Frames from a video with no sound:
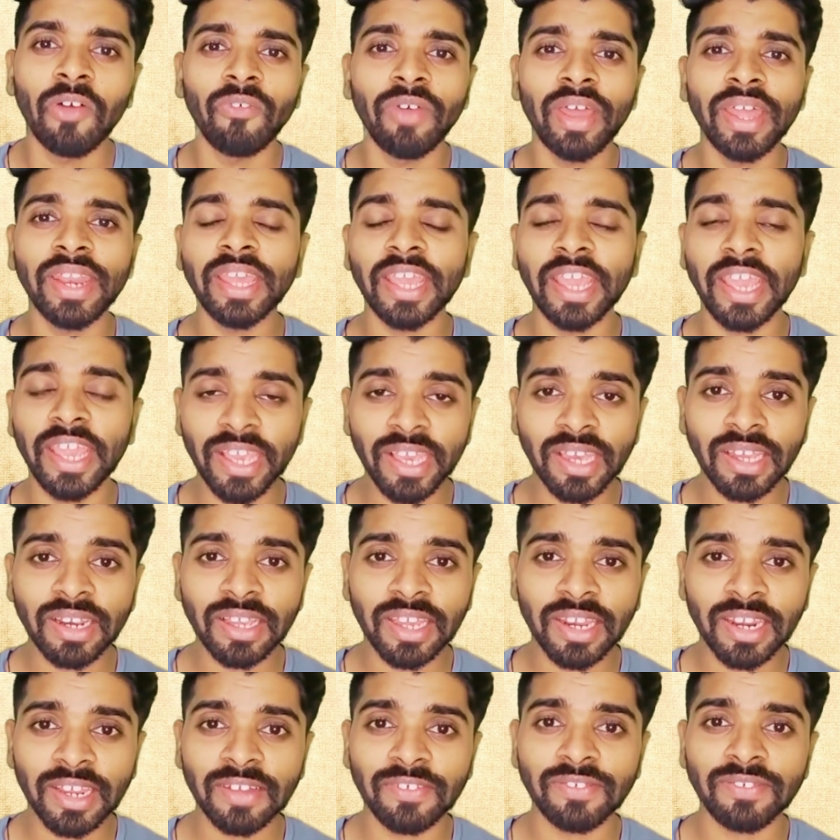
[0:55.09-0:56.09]
When
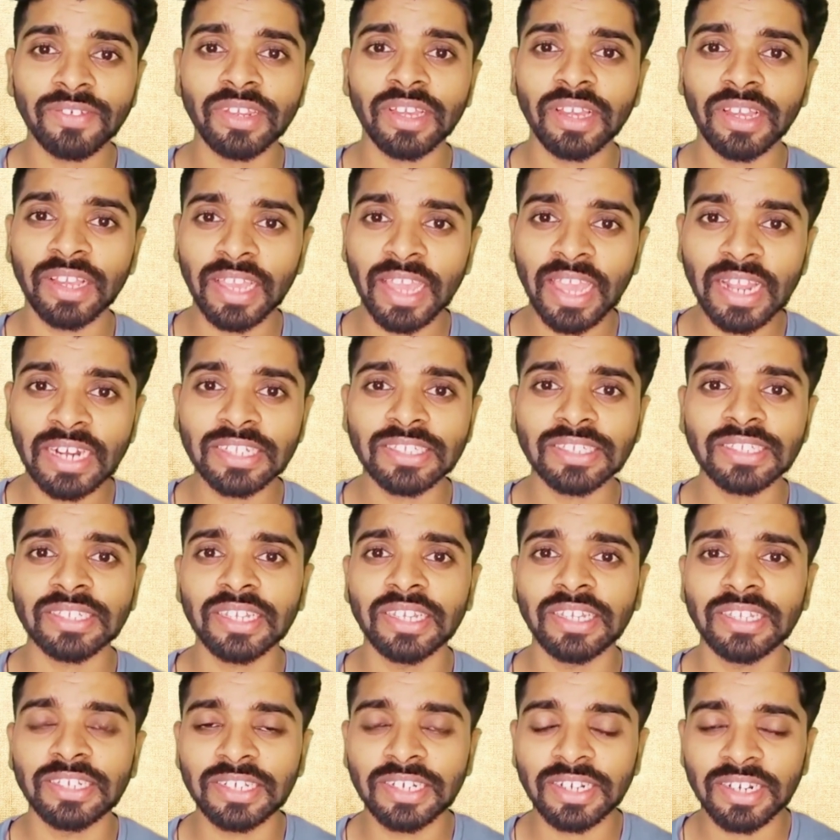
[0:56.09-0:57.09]
aircraft gets
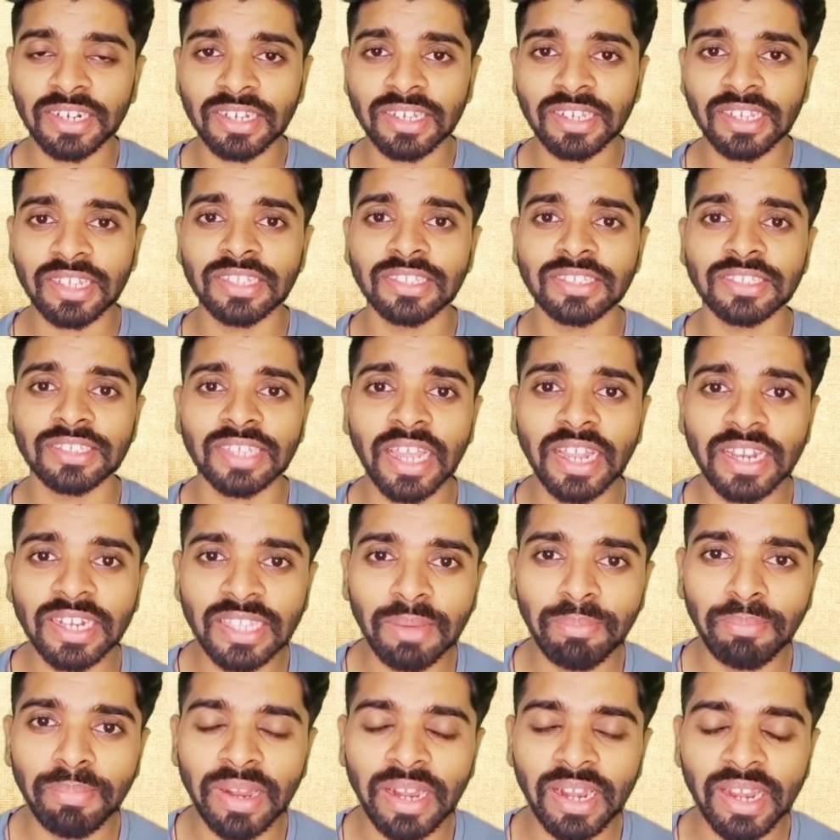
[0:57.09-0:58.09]
struck inside
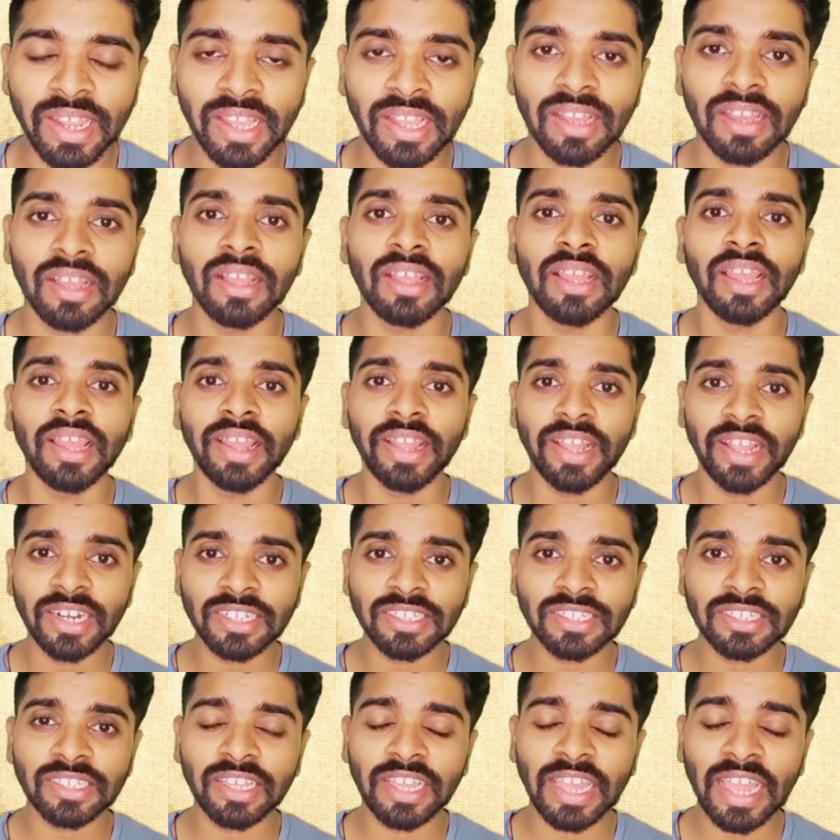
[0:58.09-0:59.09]
the building,
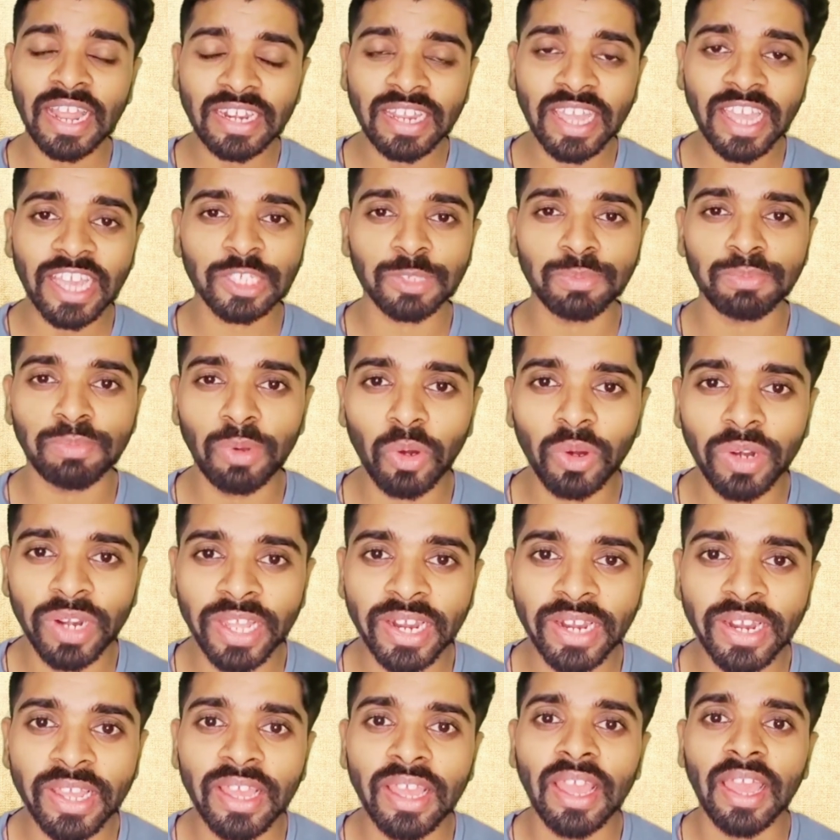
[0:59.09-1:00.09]
it gets
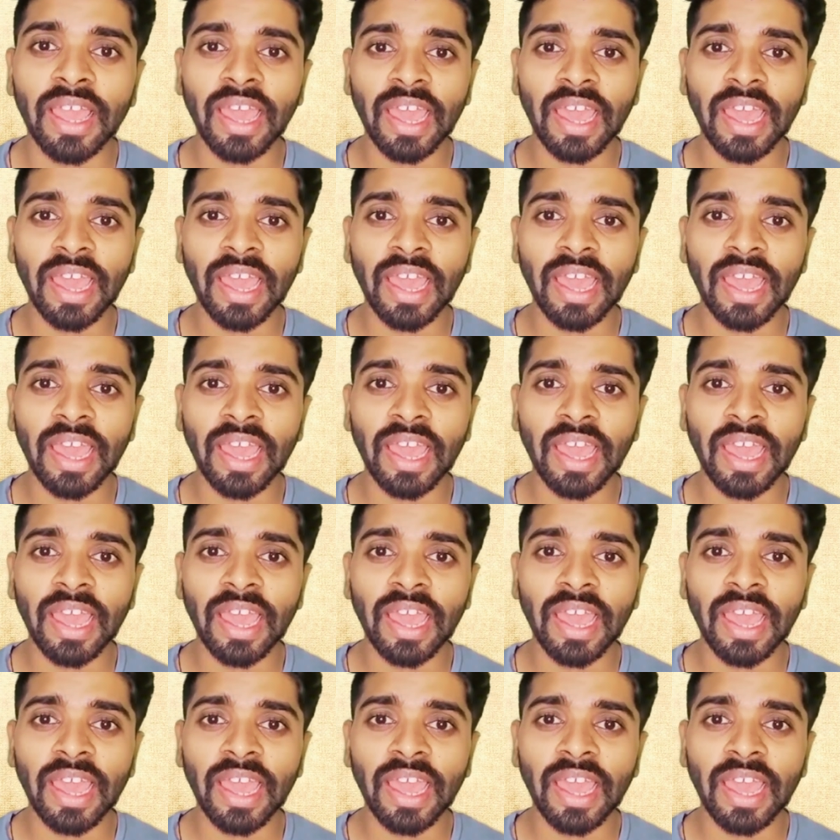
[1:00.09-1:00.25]
exploded